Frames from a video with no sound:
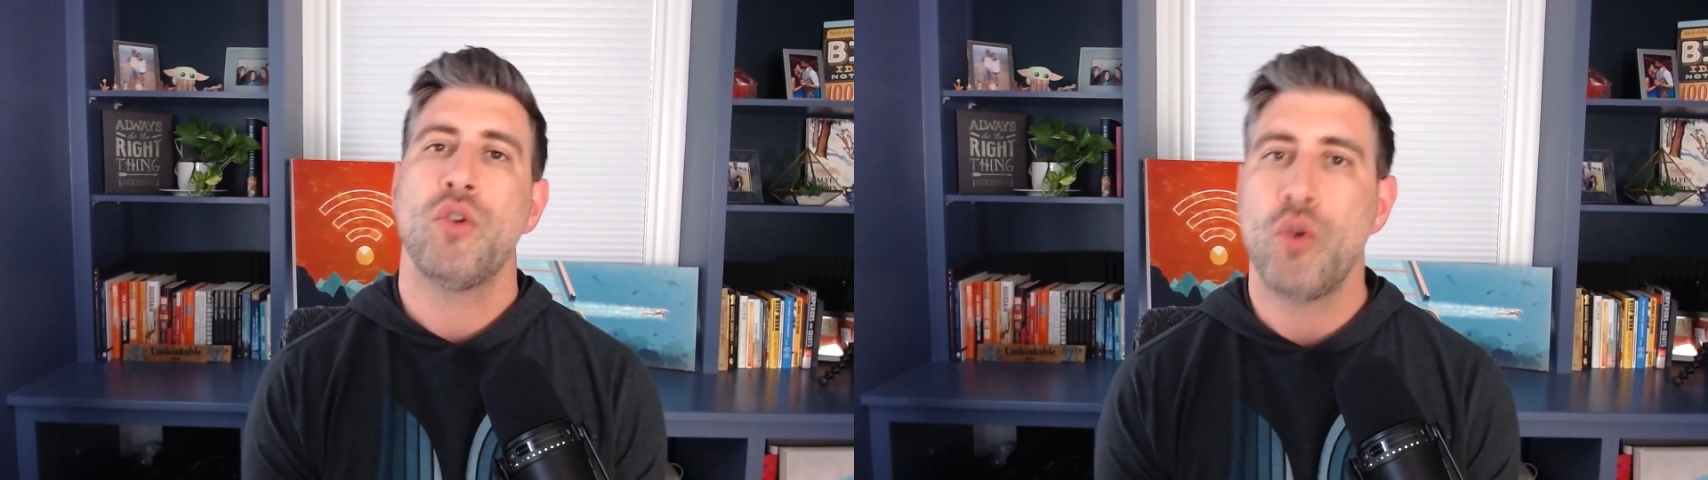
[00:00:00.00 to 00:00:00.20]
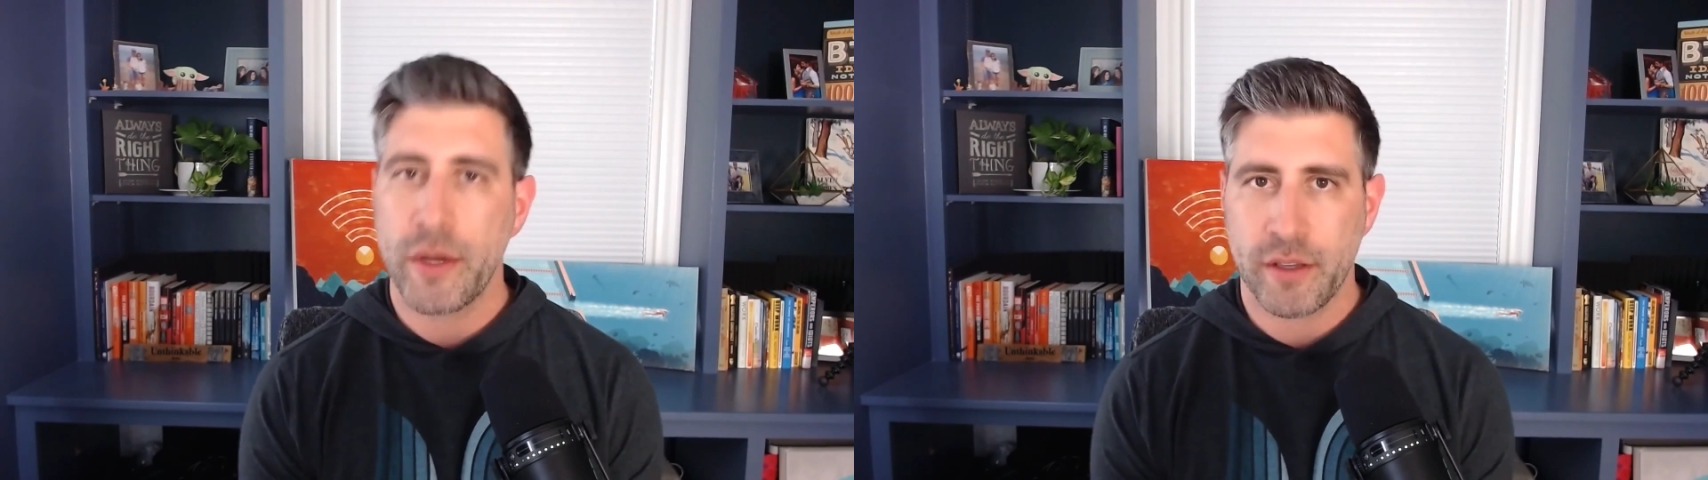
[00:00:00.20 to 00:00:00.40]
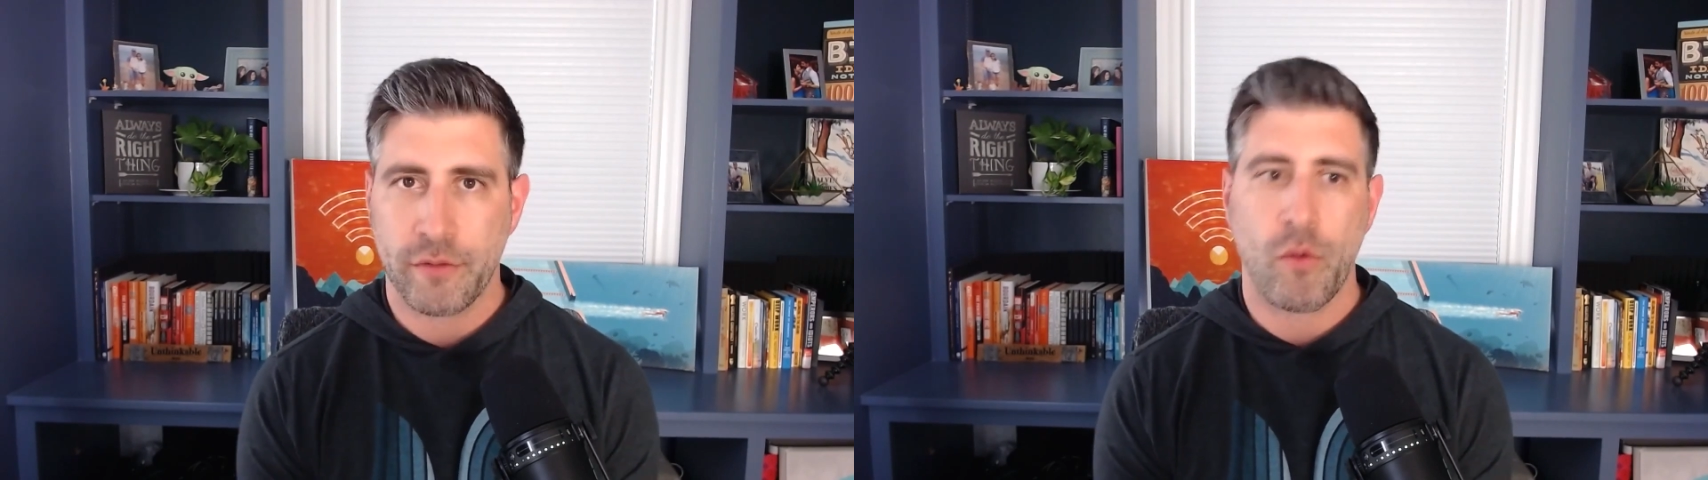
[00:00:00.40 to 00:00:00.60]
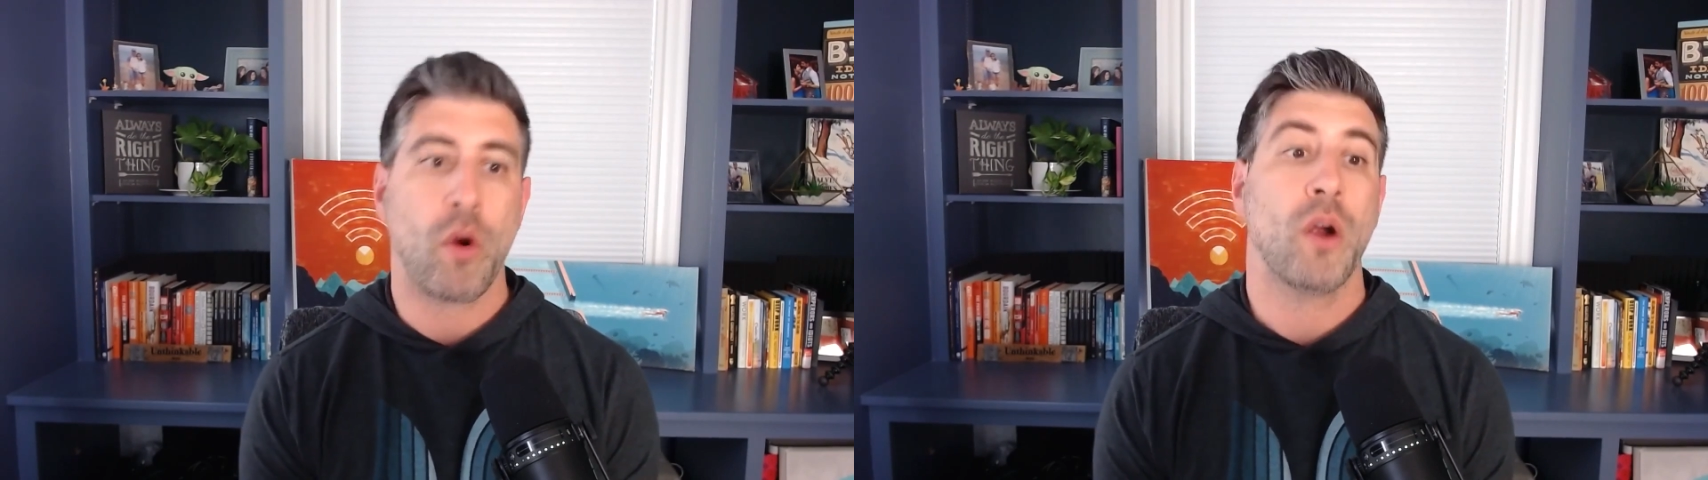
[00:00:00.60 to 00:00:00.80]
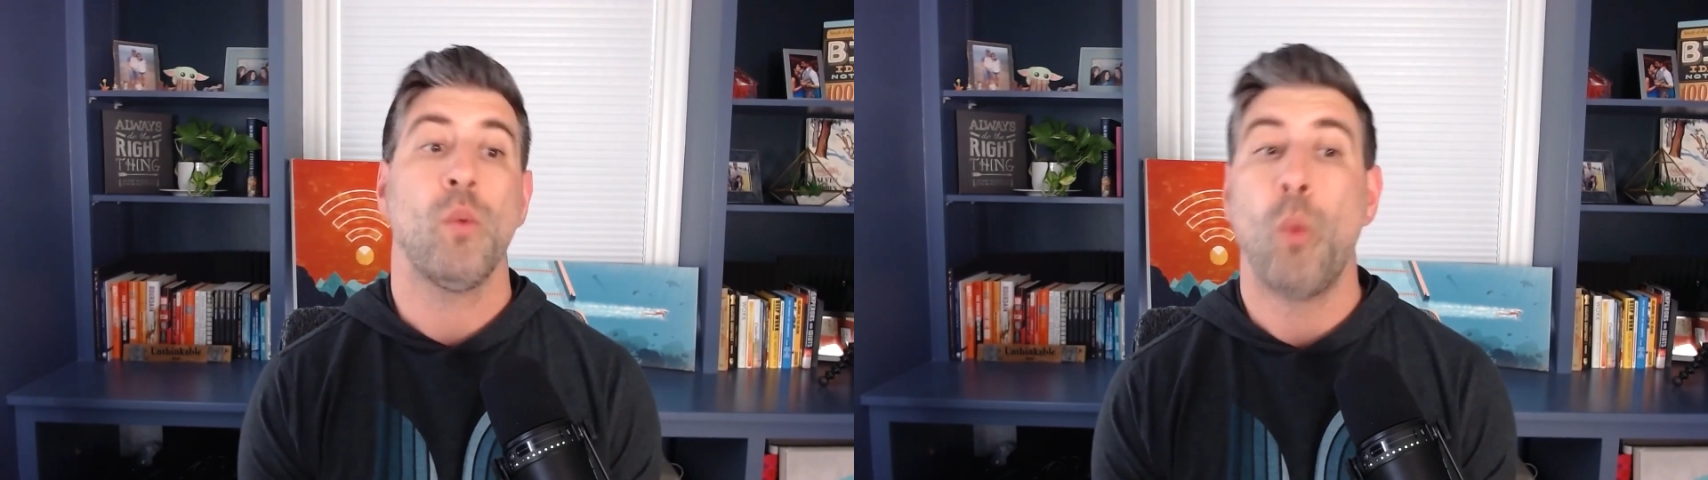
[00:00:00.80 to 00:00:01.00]
Who is it
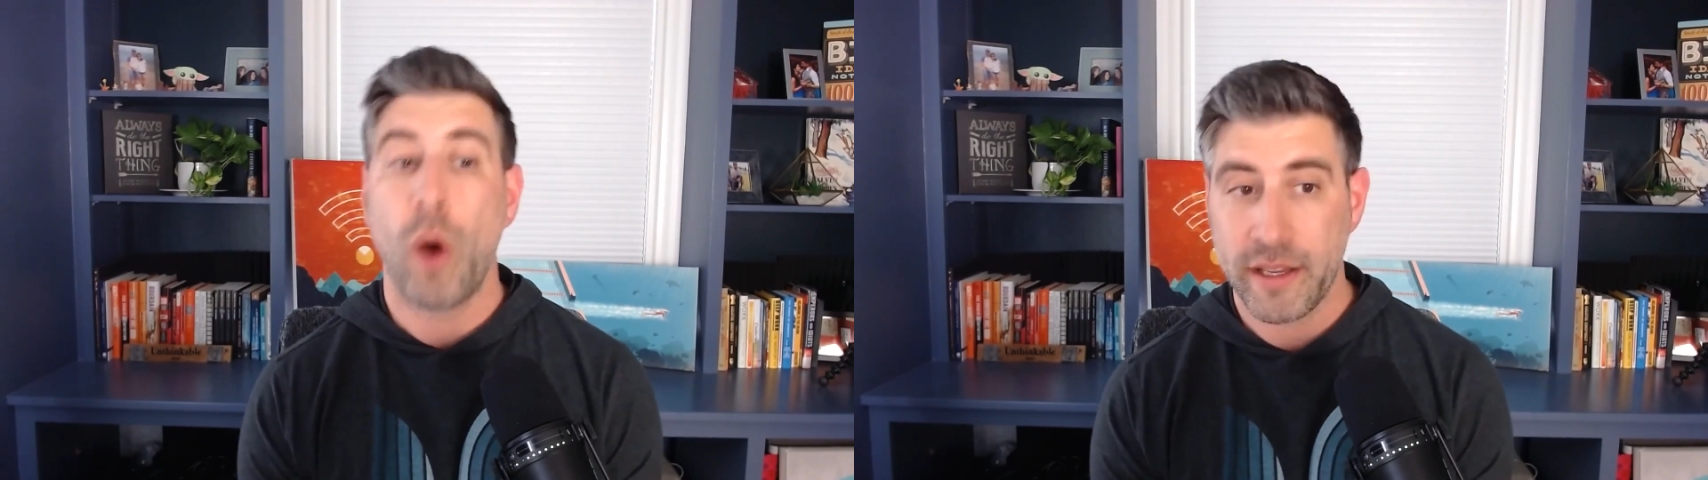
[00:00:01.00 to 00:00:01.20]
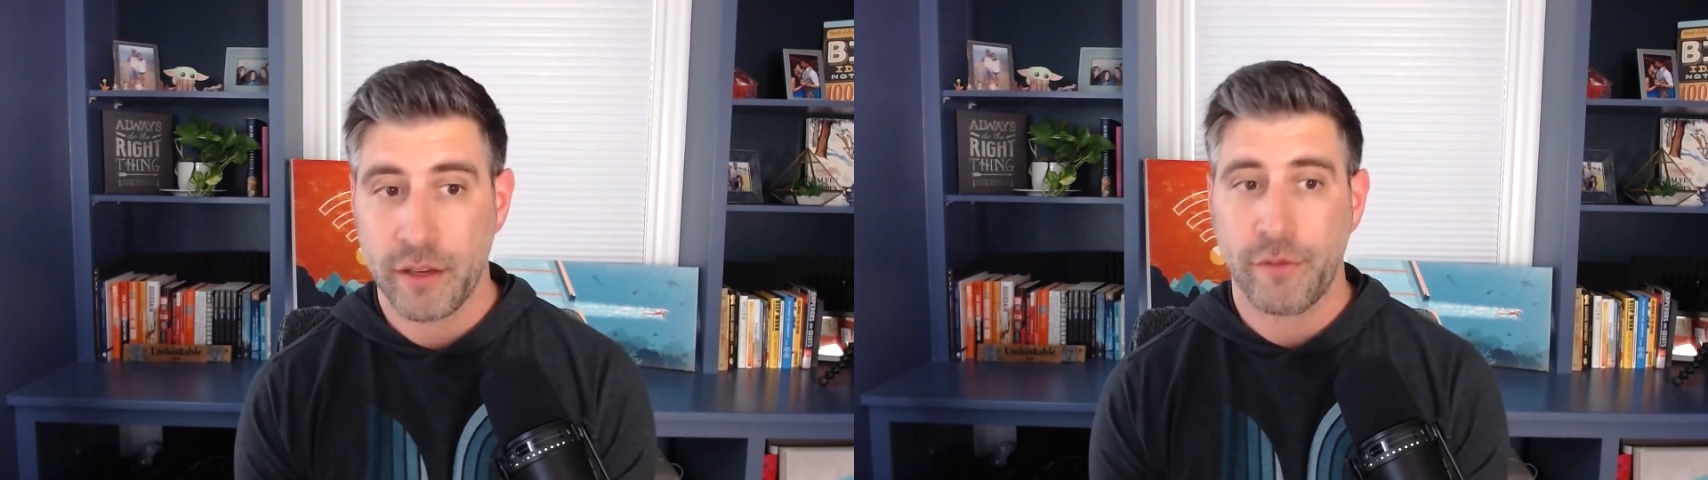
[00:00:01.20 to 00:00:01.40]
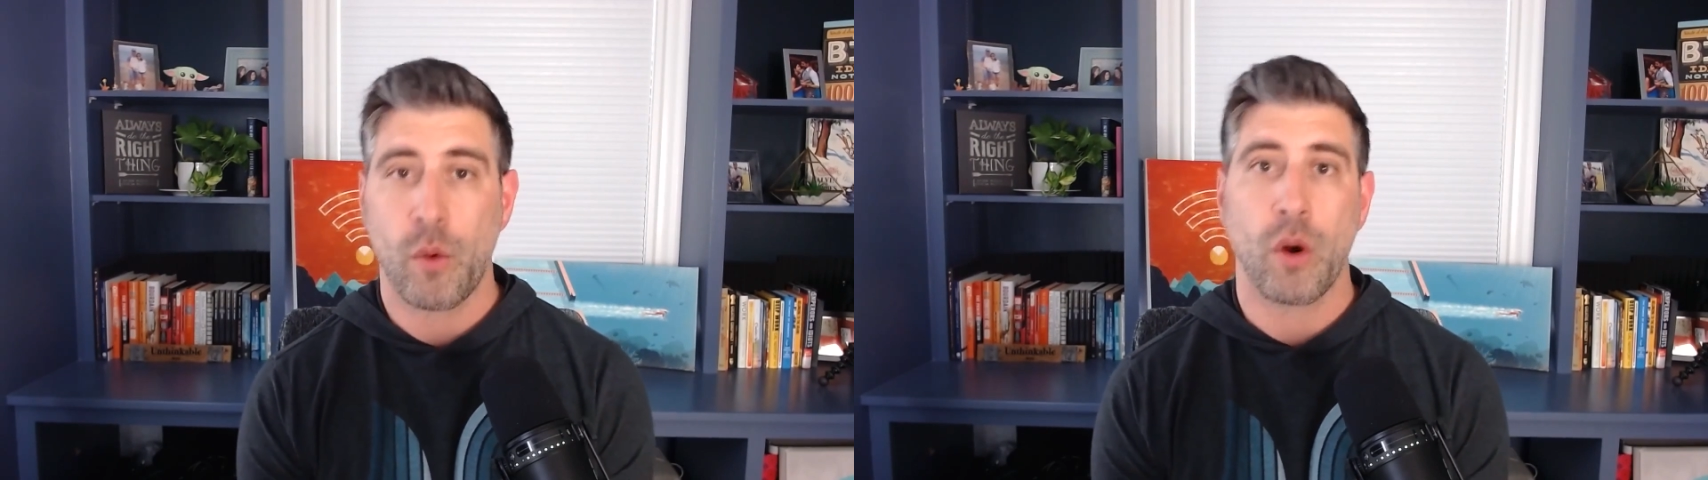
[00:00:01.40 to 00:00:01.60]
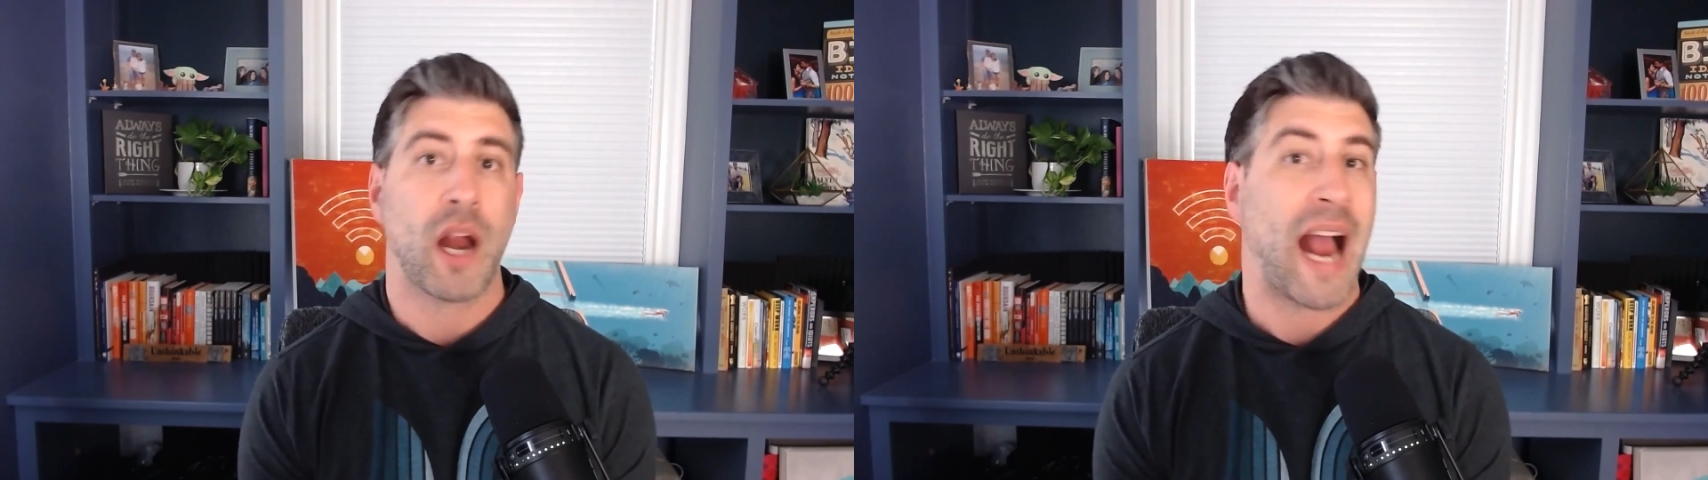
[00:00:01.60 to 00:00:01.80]
for? What is it for?